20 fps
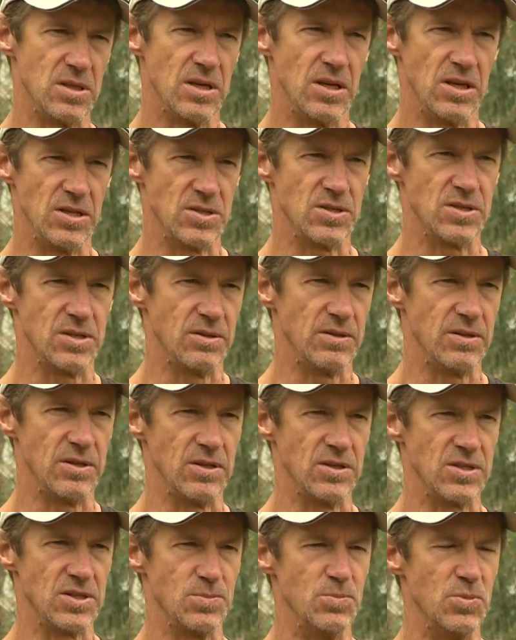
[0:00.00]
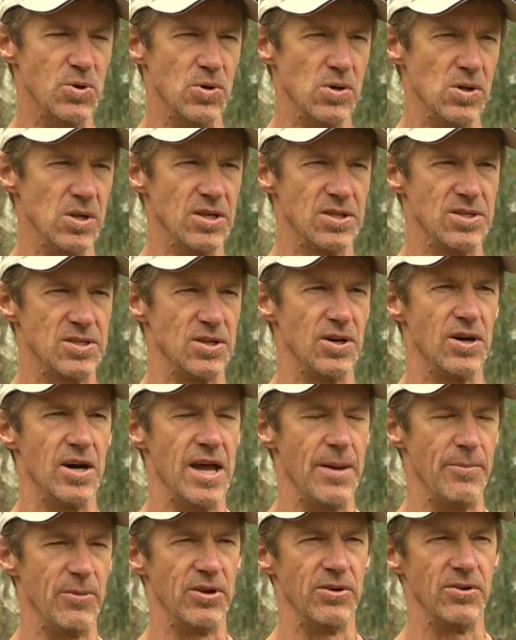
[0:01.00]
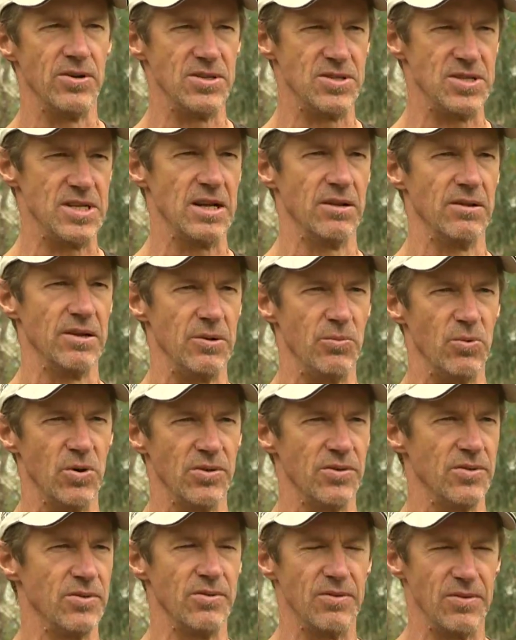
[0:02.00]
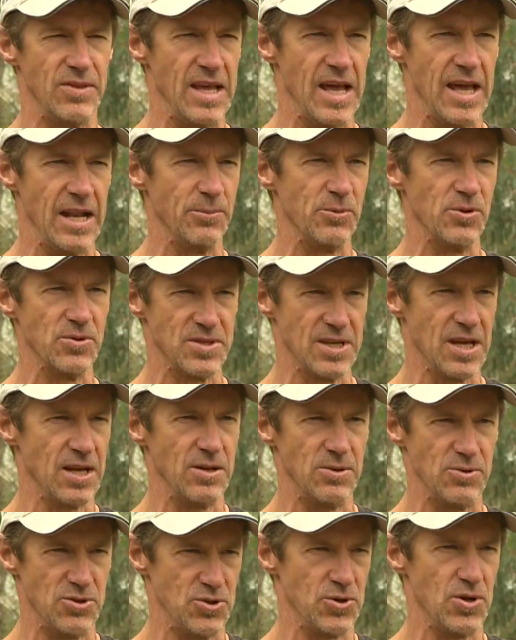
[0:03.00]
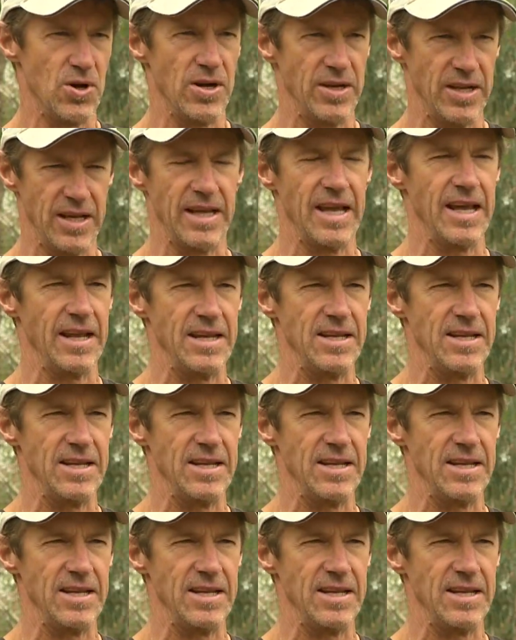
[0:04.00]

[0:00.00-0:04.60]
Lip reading: it's the smallest diameter is generally what the animal is going to try to get